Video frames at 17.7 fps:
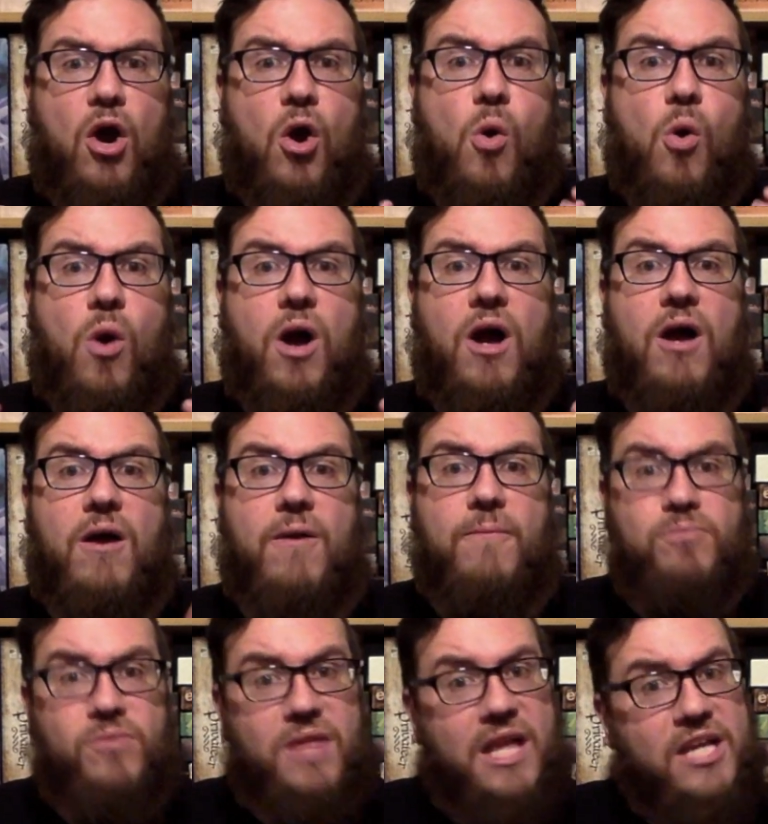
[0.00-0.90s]
Oh,
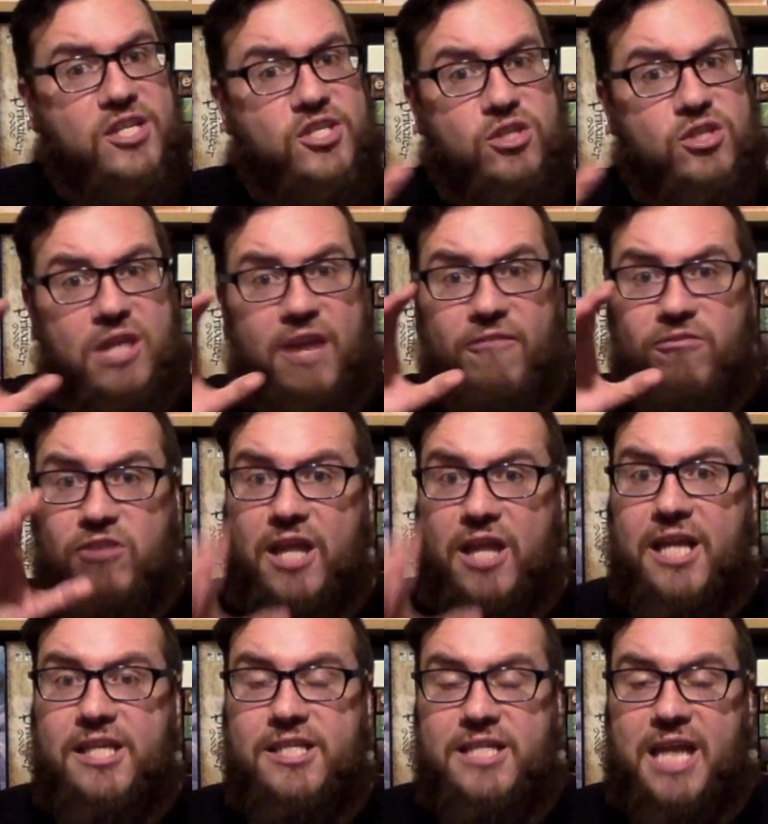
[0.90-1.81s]
they've
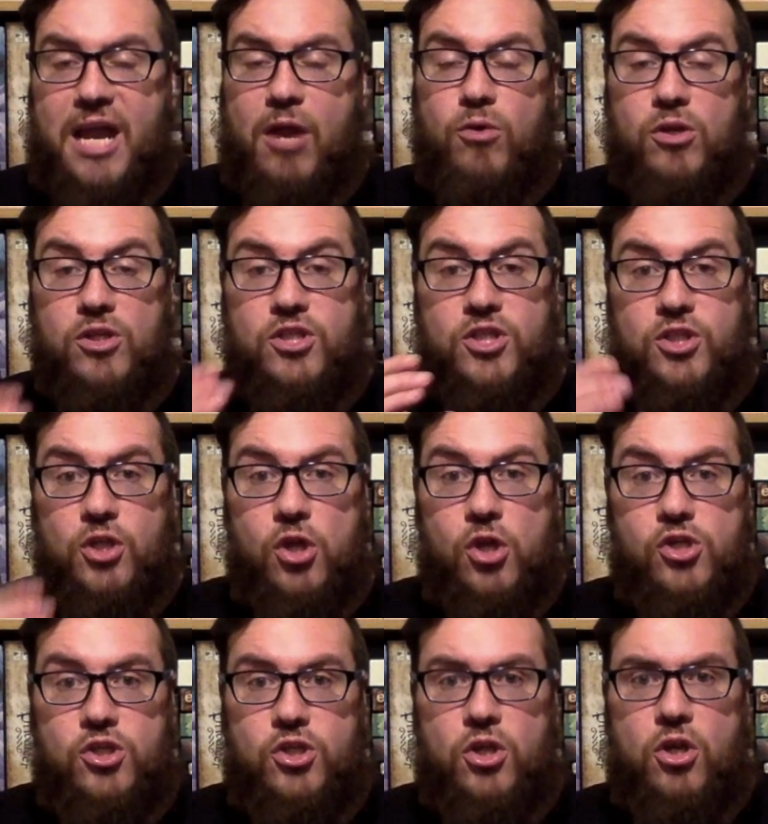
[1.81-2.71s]
laid down a
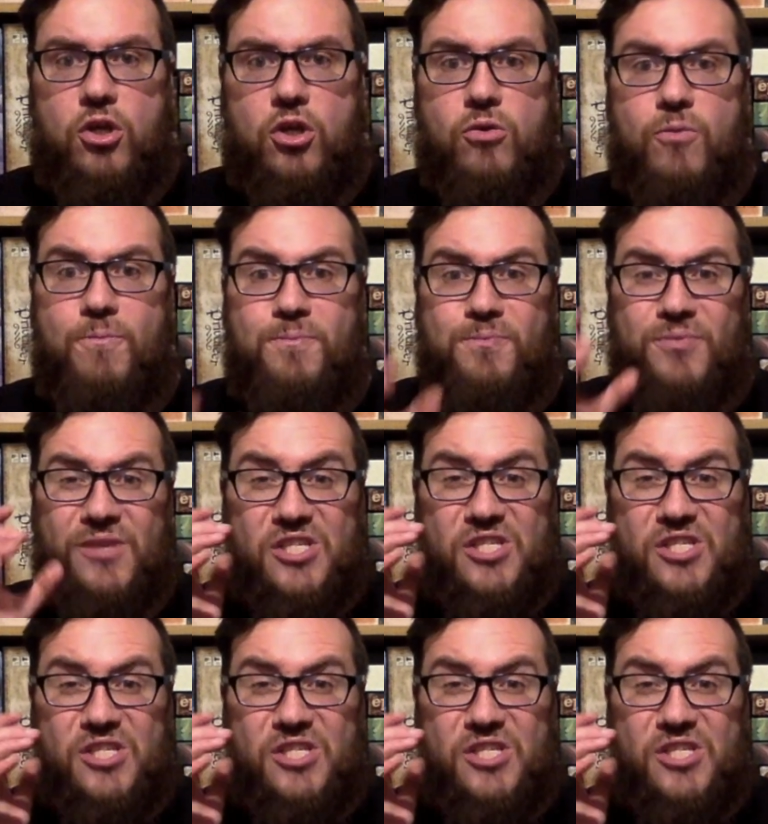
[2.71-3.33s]
search circle